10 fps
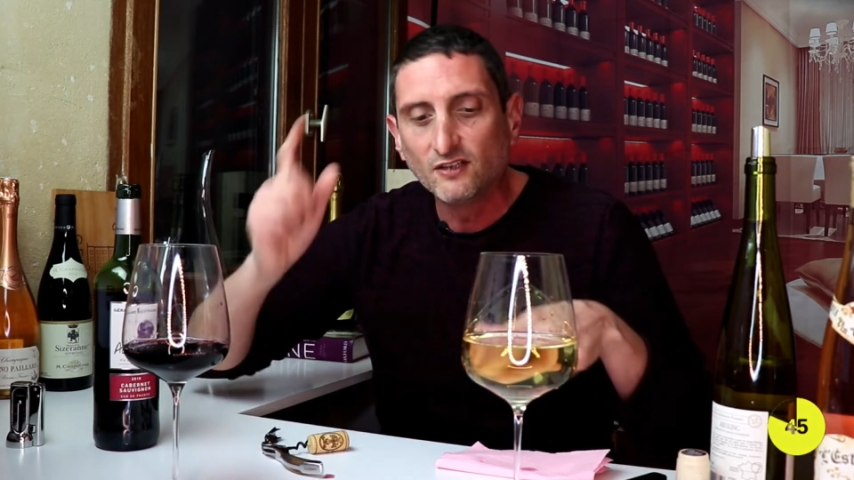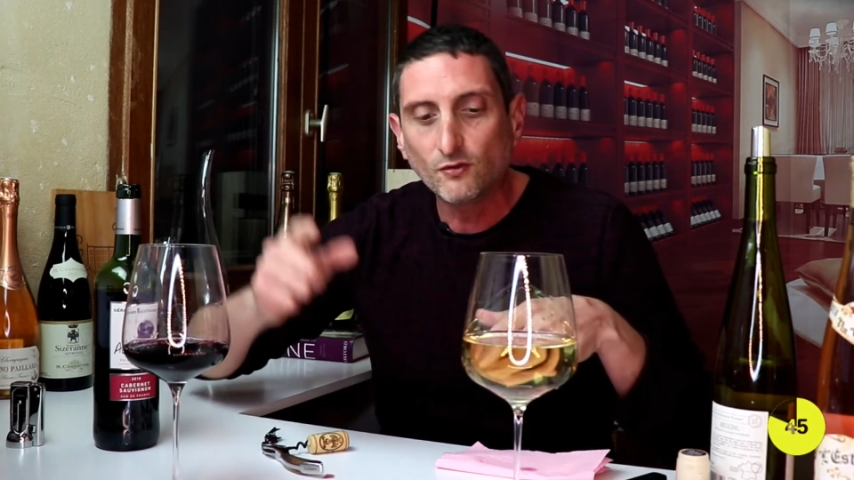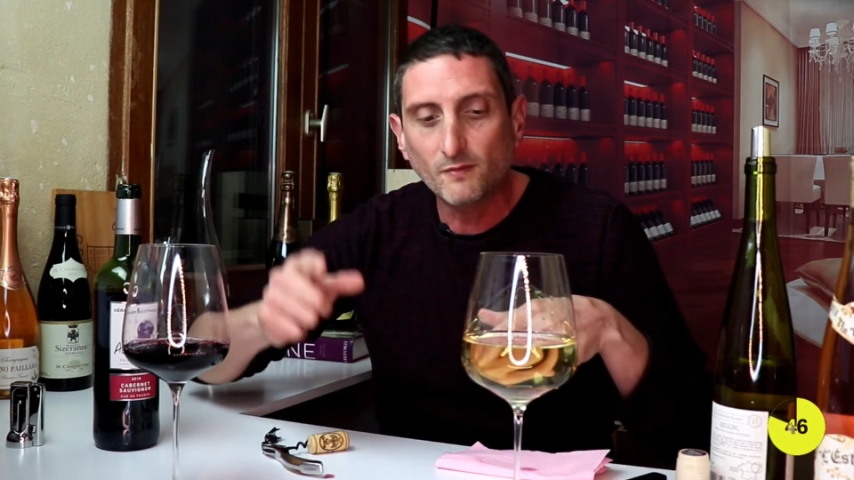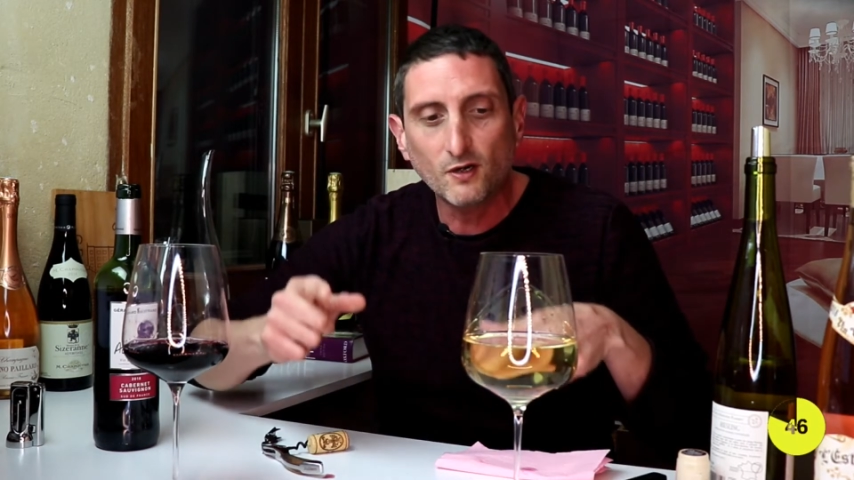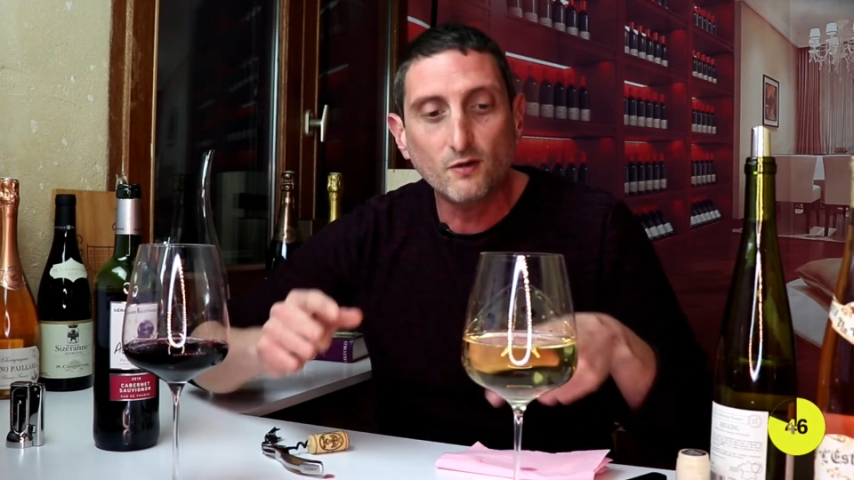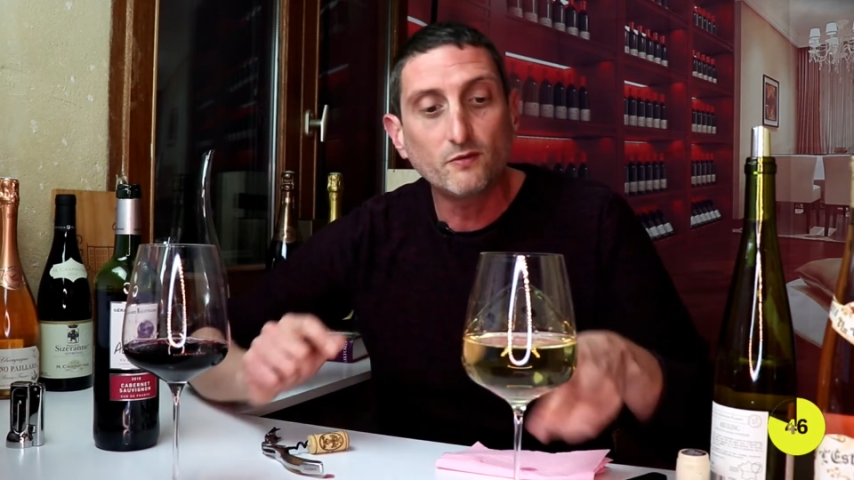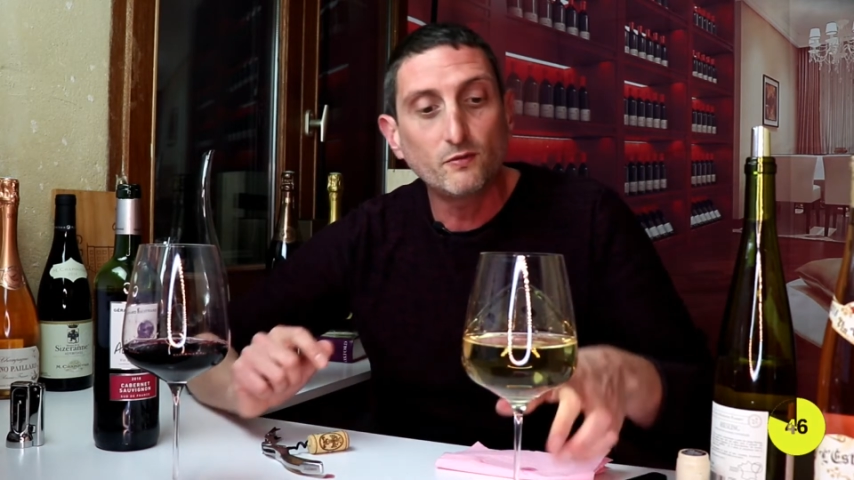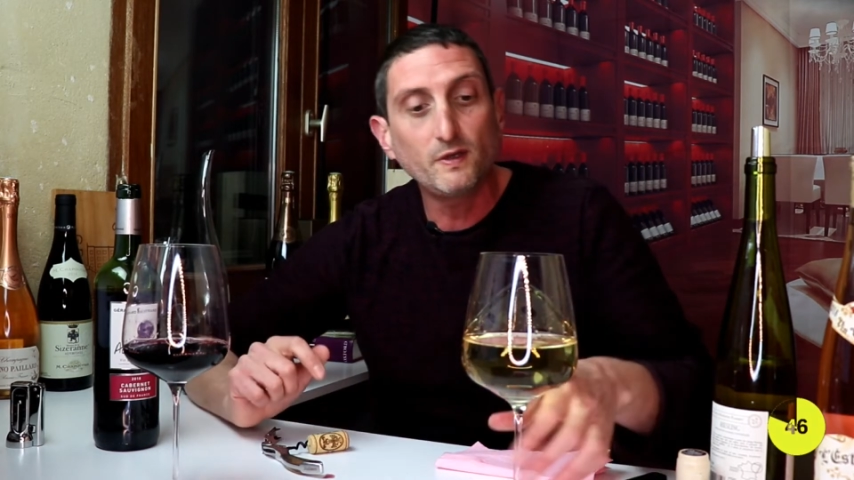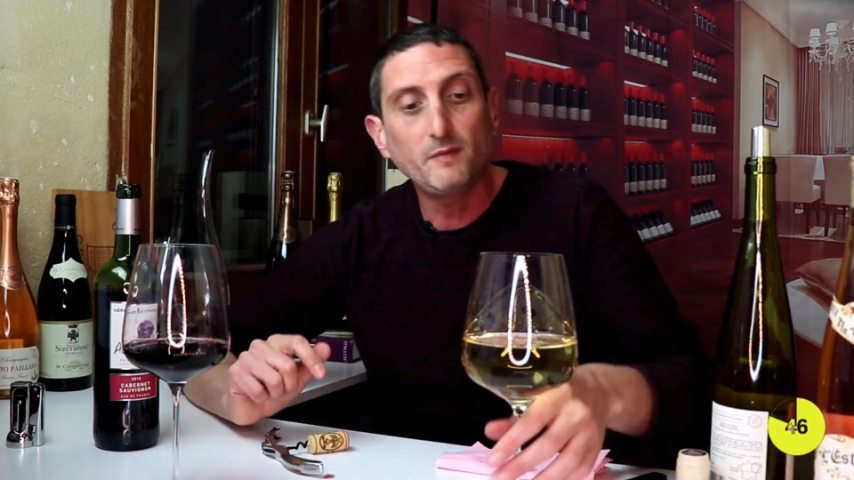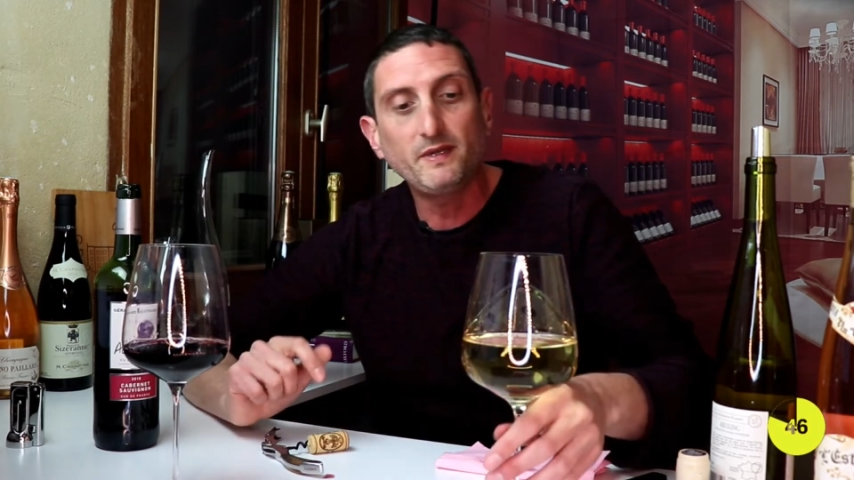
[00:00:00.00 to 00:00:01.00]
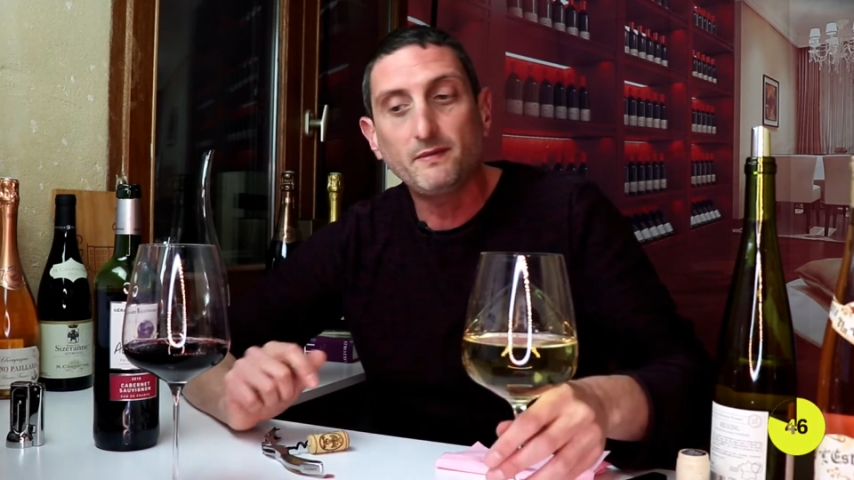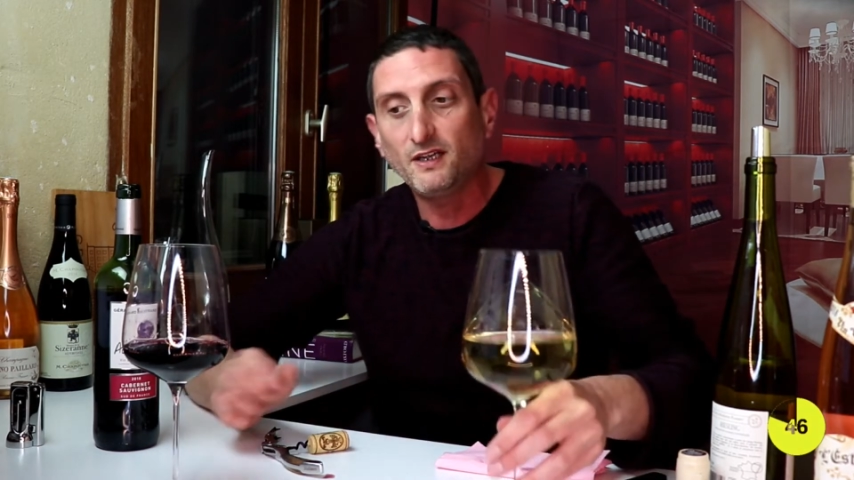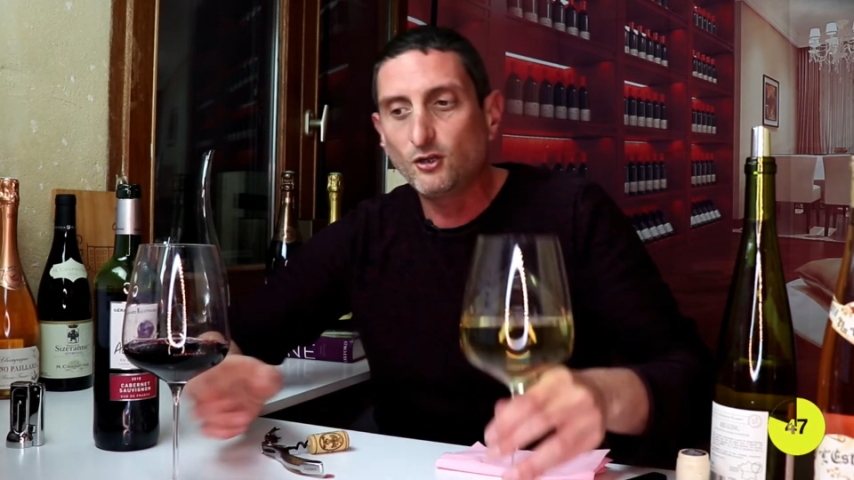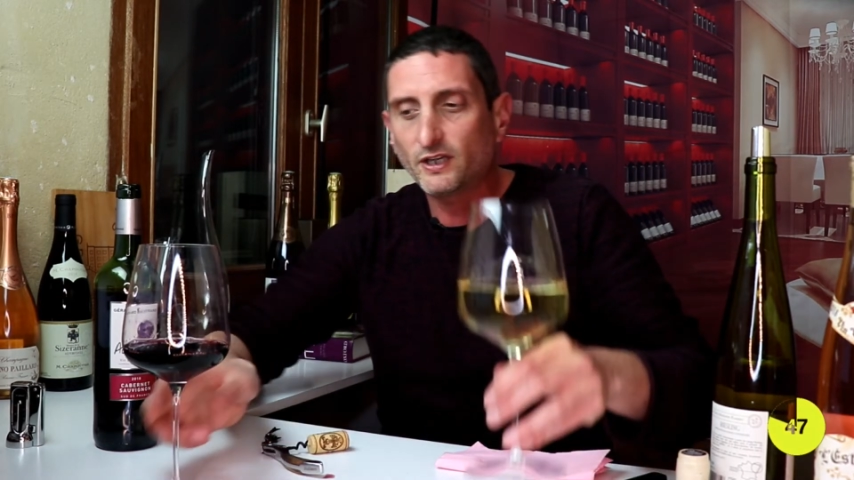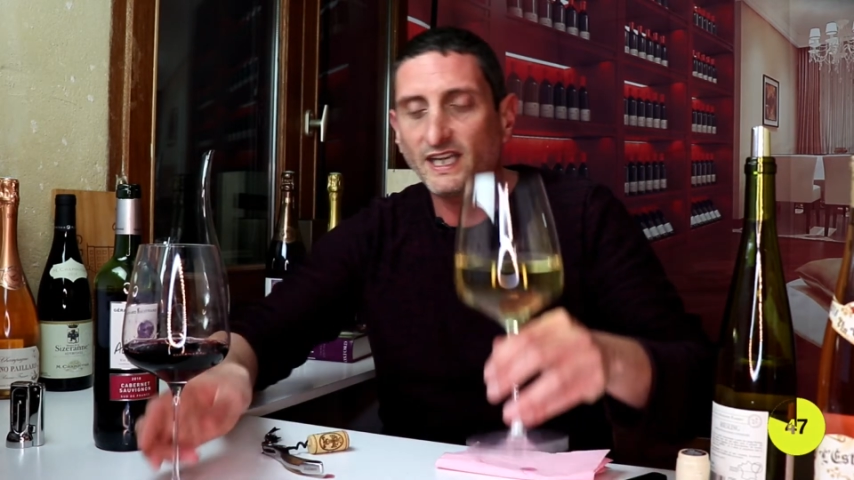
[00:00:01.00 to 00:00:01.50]
Tomorrow we'll be
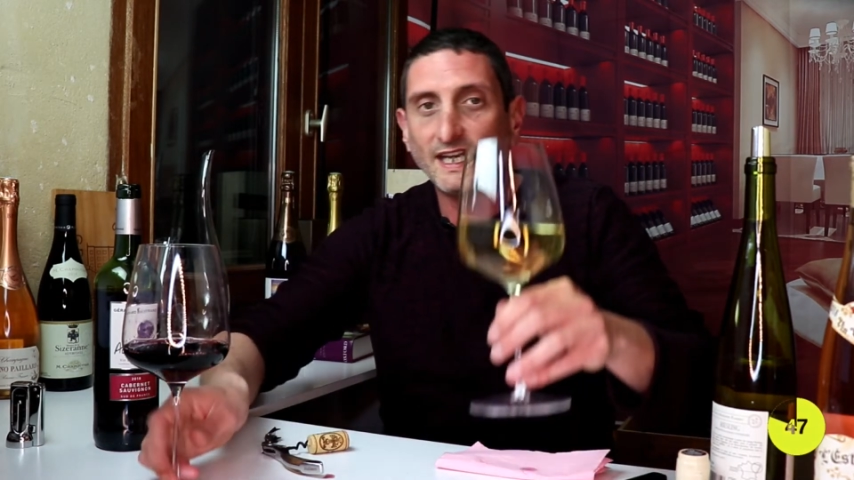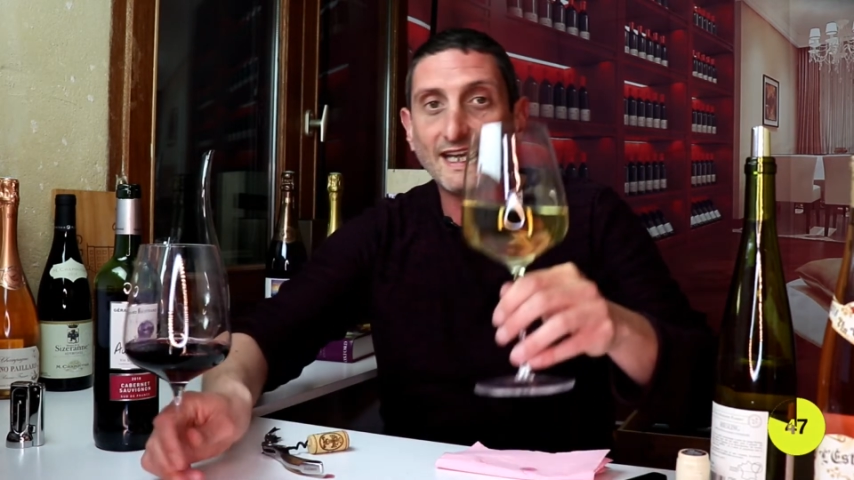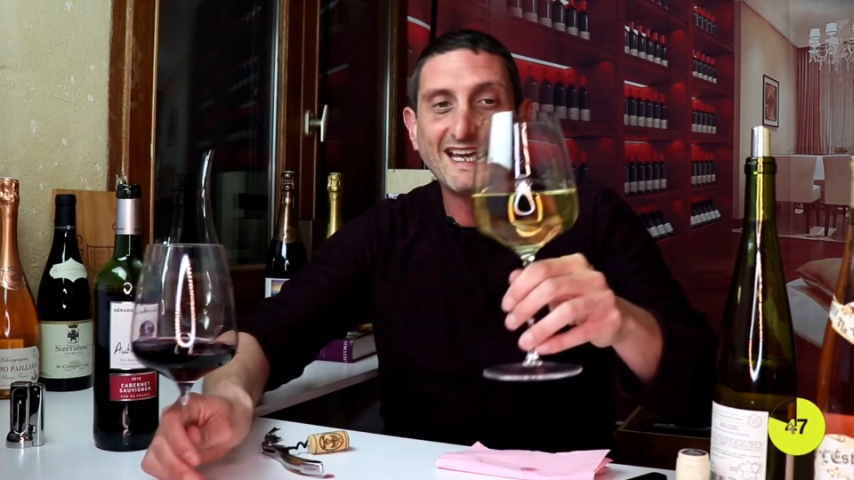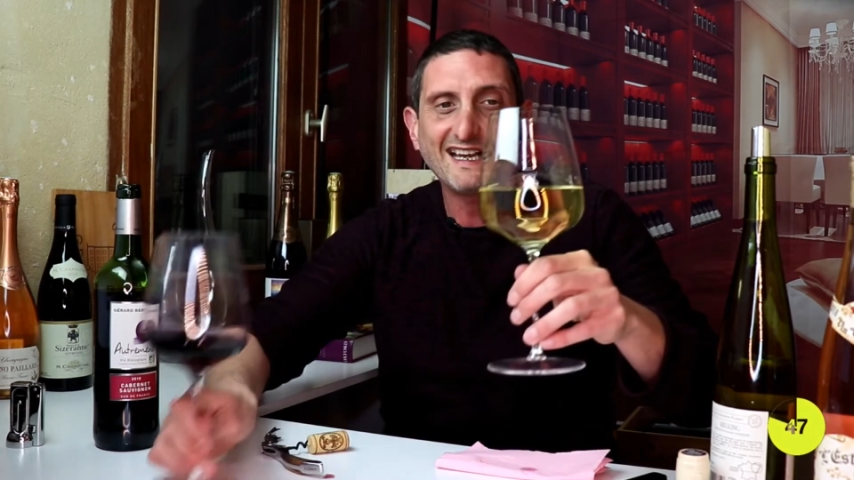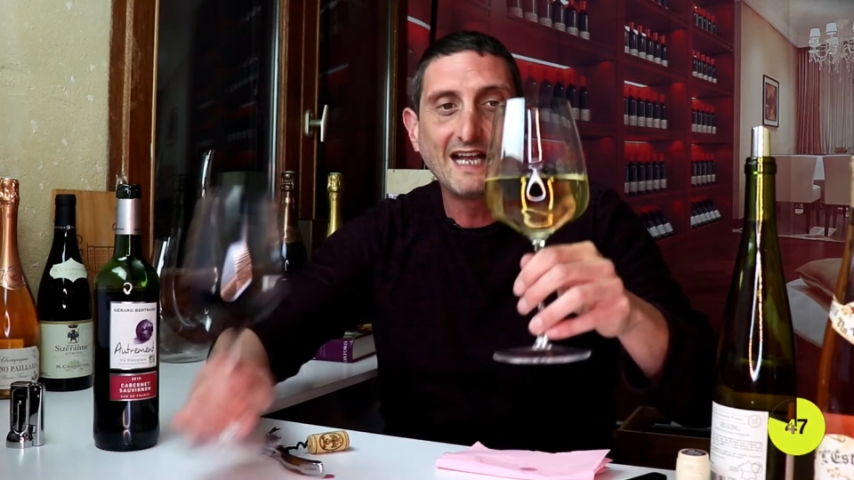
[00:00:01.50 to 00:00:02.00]
looking at